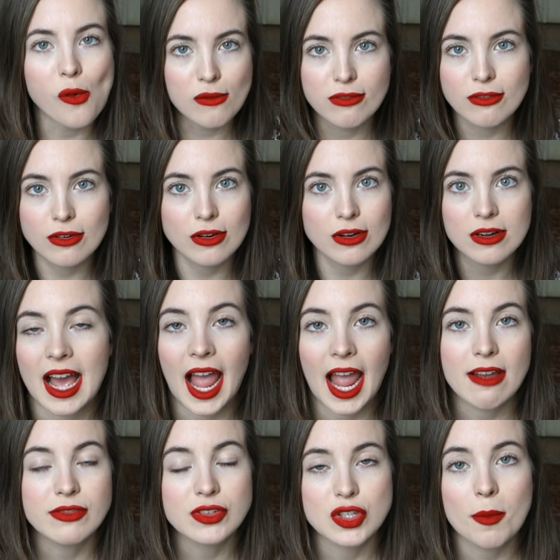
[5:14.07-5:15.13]
over.
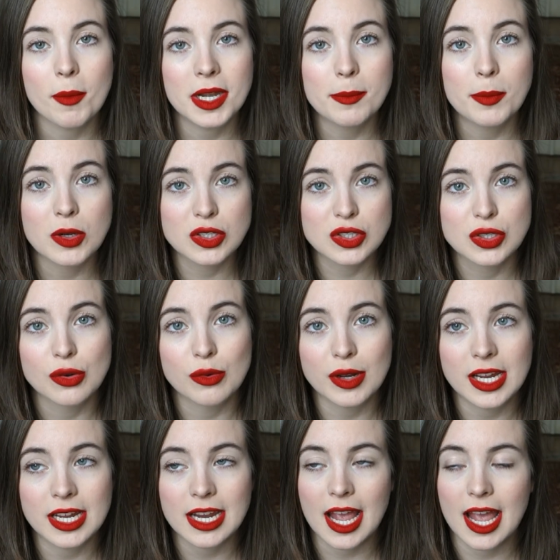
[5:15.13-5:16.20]
I have so many books to
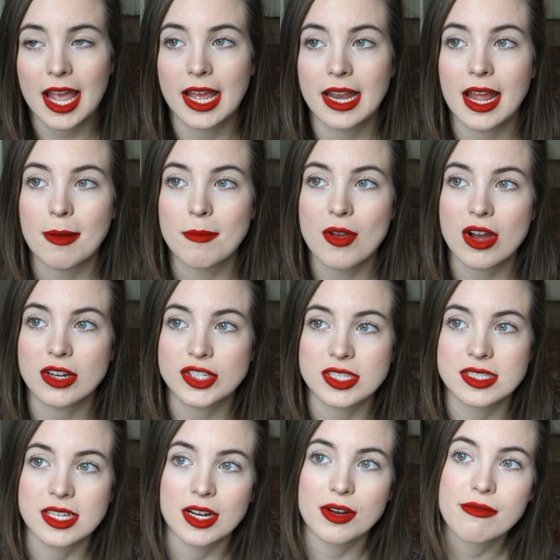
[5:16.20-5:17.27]
read, and I'm not
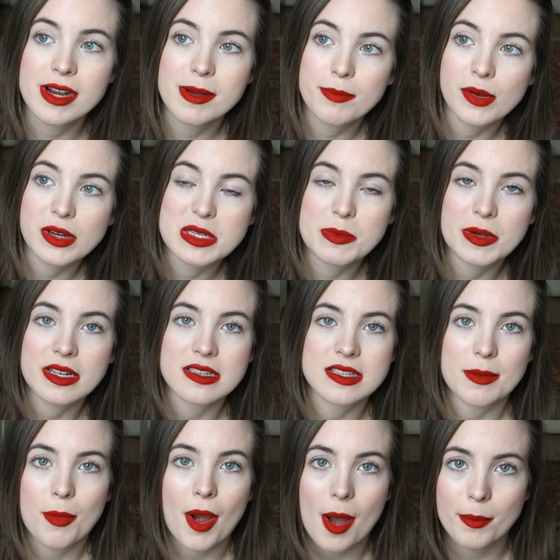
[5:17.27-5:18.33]
just gonna read books because
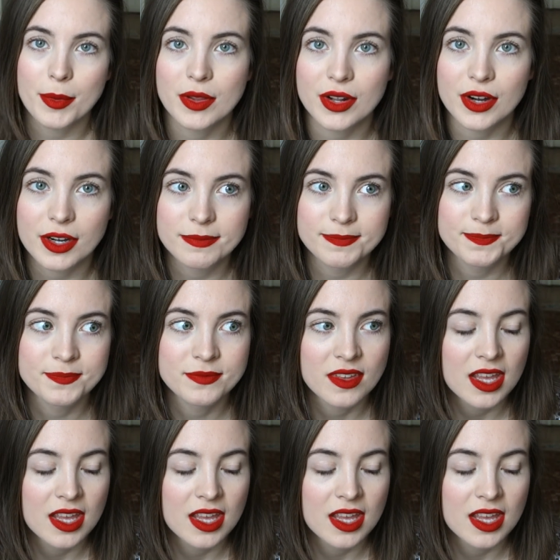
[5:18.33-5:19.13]
they're popular.